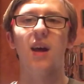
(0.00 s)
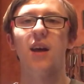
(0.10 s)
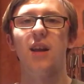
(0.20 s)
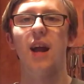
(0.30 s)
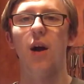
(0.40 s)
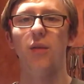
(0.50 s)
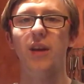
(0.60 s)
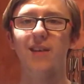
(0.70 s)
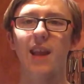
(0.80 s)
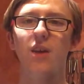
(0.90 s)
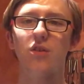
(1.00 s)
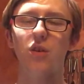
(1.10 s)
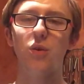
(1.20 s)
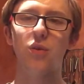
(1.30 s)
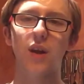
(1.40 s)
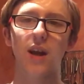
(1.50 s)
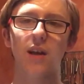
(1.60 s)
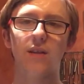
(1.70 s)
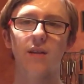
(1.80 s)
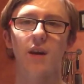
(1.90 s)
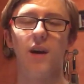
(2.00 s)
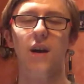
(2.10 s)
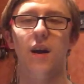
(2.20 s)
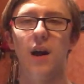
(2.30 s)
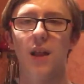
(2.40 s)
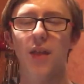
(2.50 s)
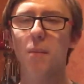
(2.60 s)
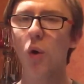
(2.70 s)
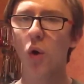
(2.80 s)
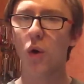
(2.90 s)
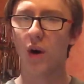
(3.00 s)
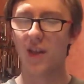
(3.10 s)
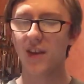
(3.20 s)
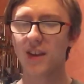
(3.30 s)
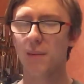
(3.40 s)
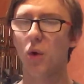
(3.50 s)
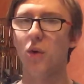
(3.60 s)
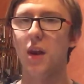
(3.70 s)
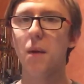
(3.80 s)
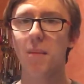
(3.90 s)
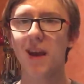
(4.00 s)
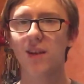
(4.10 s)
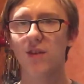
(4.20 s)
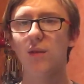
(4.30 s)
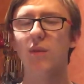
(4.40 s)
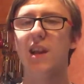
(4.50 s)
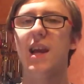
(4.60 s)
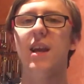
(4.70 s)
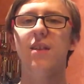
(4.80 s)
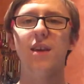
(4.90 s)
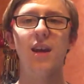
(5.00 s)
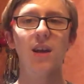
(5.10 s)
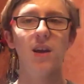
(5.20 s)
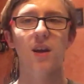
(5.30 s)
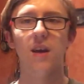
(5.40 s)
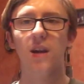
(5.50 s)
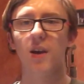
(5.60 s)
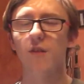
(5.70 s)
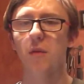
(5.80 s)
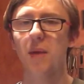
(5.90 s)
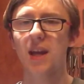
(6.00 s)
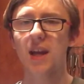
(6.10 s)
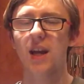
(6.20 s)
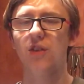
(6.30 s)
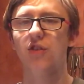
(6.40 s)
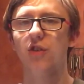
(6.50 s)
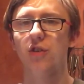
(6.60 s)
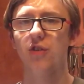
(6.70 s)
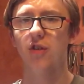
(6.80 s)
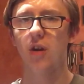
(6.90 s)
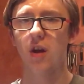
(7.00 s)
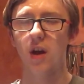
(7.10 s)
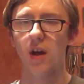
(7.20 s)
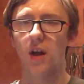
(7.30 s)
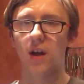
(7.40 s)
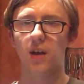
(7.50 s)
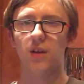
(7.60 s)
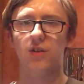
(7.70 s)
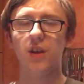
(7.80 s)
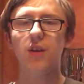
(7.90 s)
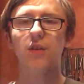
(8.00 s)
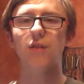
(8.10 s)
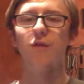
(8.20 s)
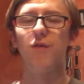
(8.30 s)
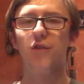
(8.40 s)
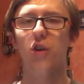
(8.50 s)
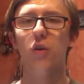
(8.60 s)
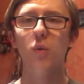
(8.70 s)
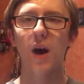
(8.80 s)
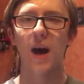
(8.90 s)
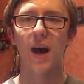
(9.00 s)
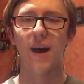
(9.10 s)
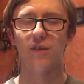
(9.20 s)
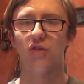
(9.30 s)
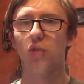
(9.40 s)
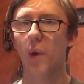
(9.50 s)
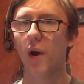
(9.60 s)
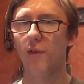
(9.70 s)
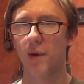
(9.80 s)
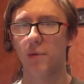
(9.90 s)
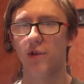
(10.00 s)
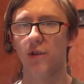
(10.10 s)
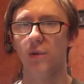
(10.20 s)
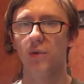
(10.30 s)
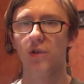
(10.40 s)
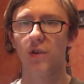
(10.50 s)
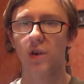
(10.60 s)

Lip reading: Now, these last two things, I think they're more nitpicks than really anything. For me, it's just season 2 has 12 episodes,